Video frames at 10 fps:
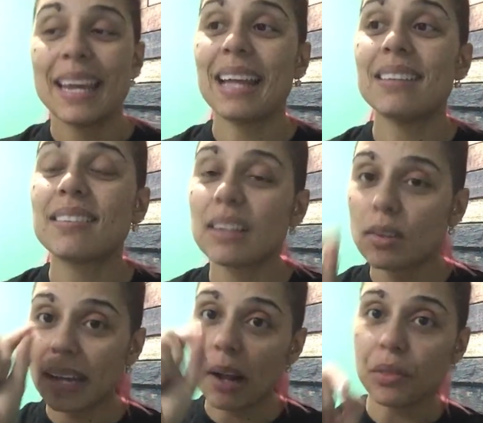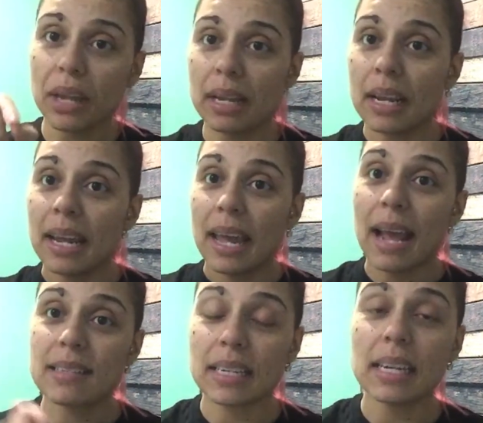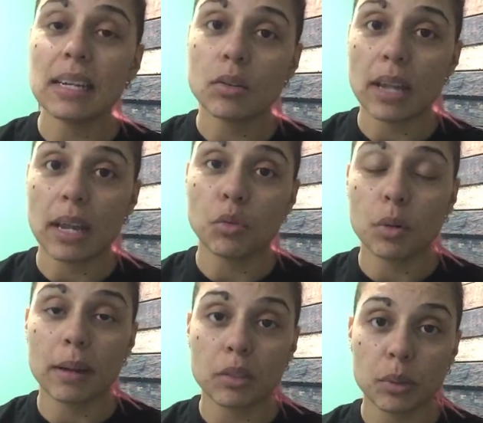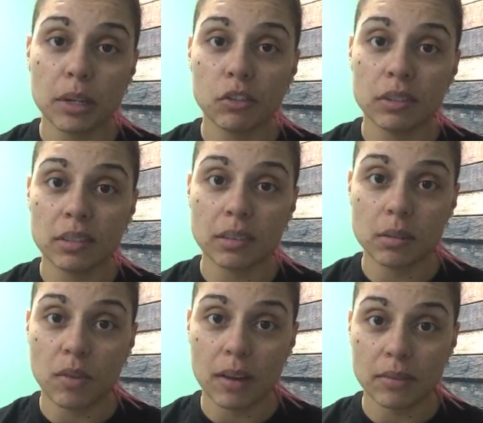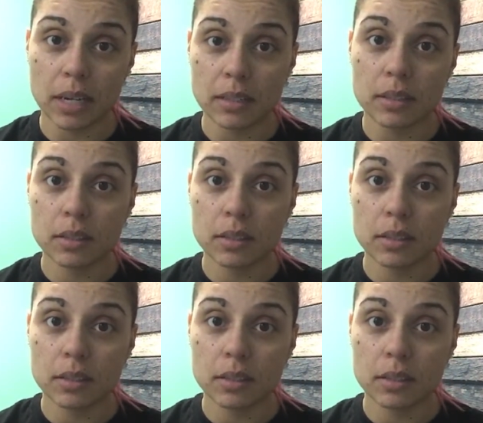And still count that as a keto day toward my 365 days.